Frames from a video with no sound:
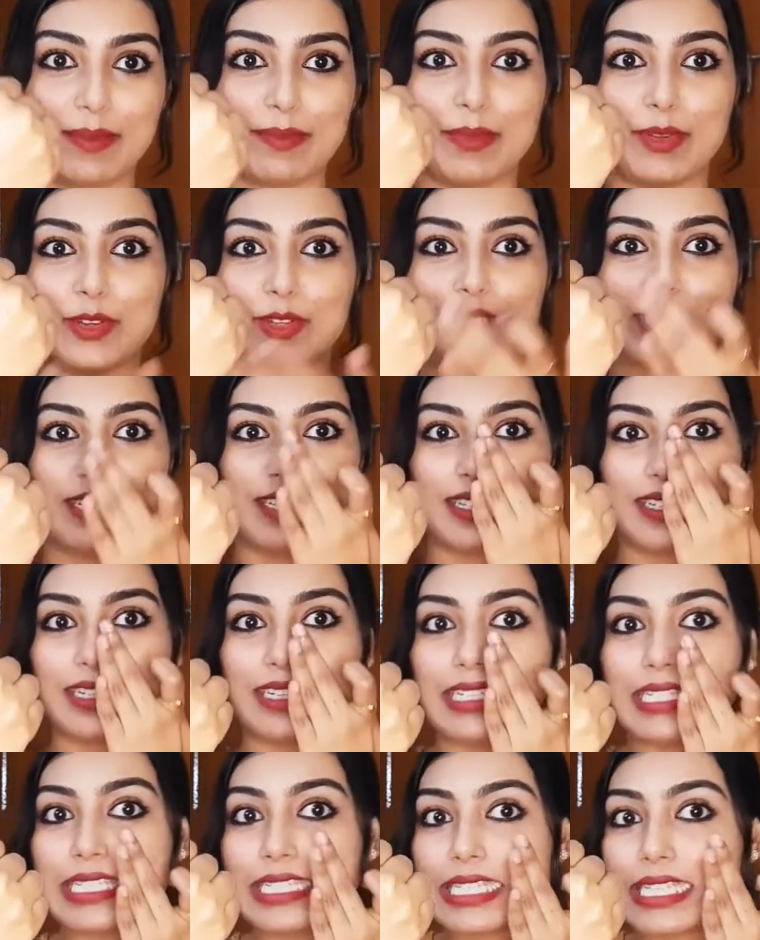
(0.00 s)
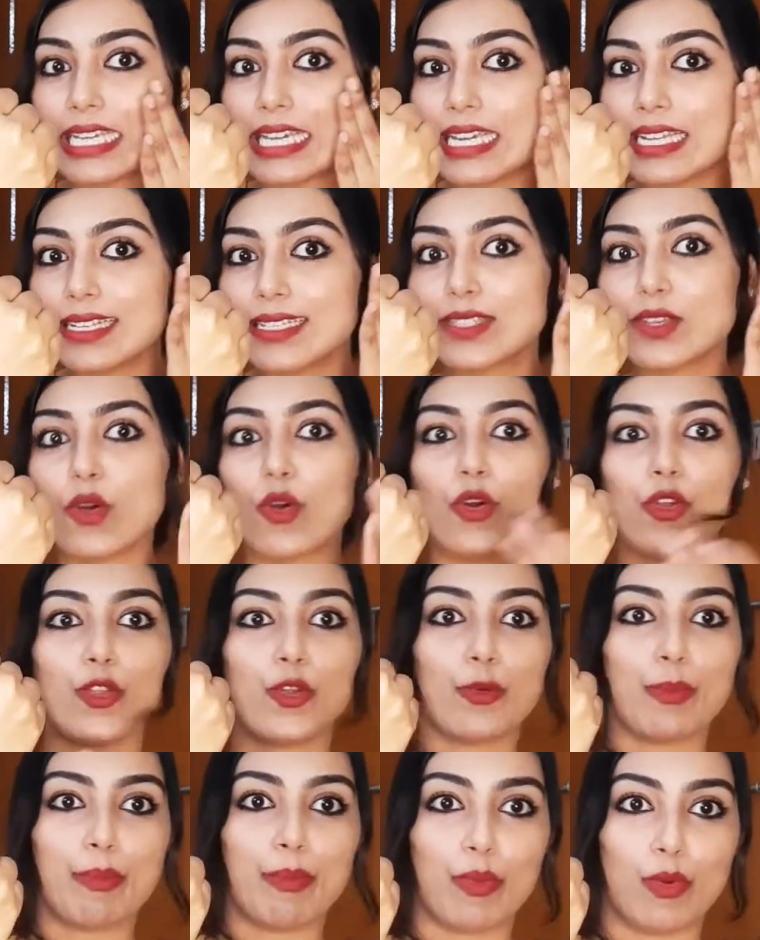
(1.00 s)
because it conceals all
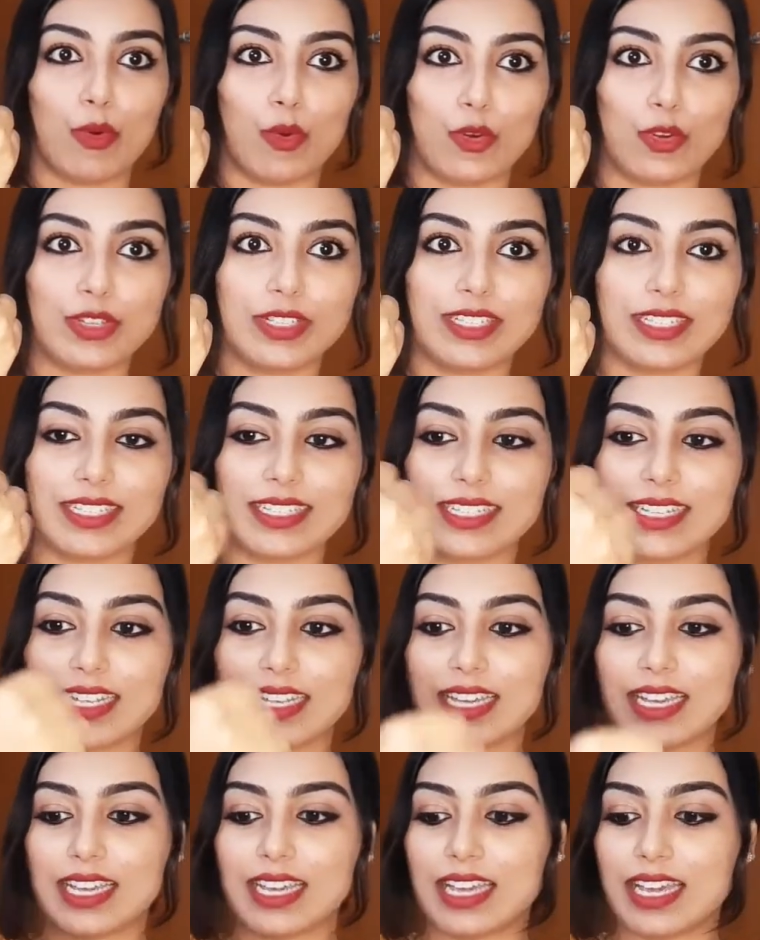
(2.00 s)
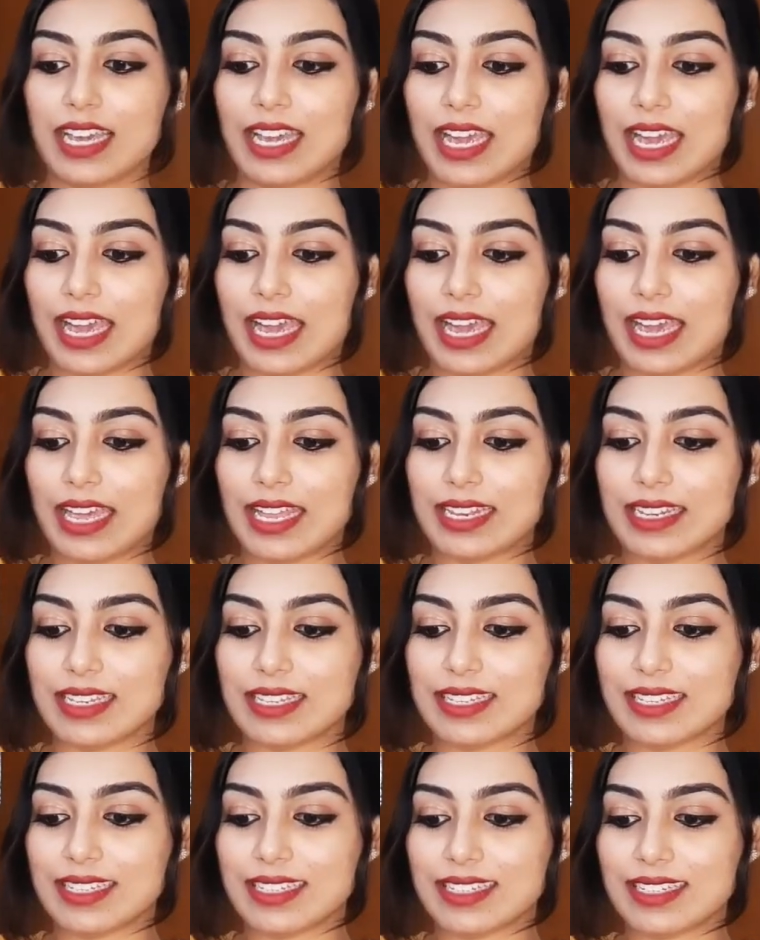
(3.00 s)
your pores,
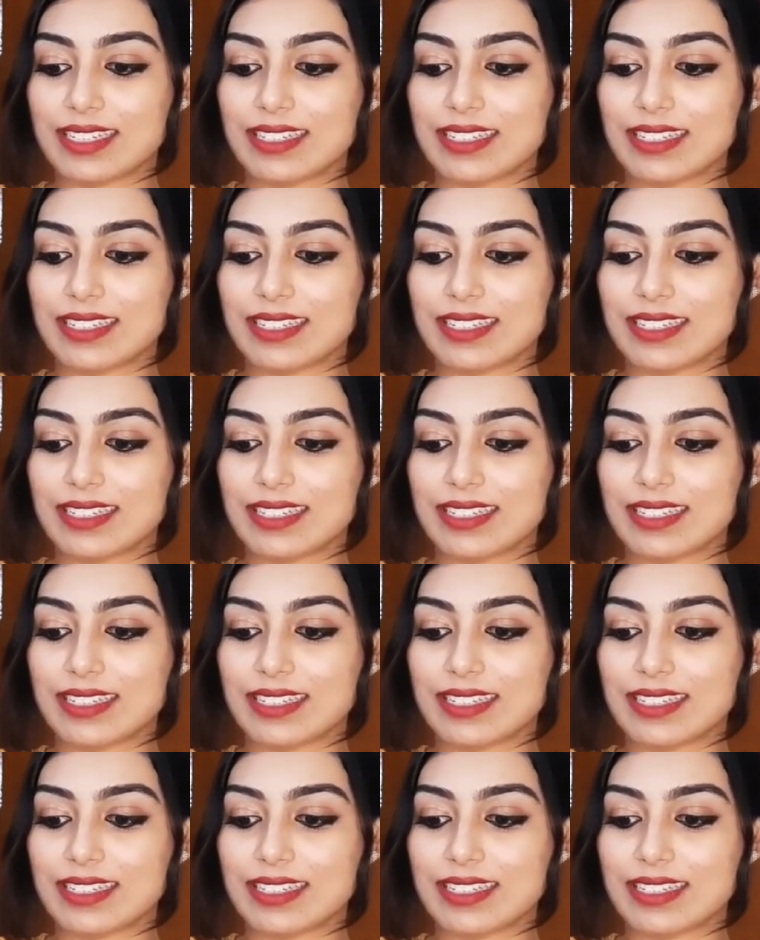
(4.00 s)
and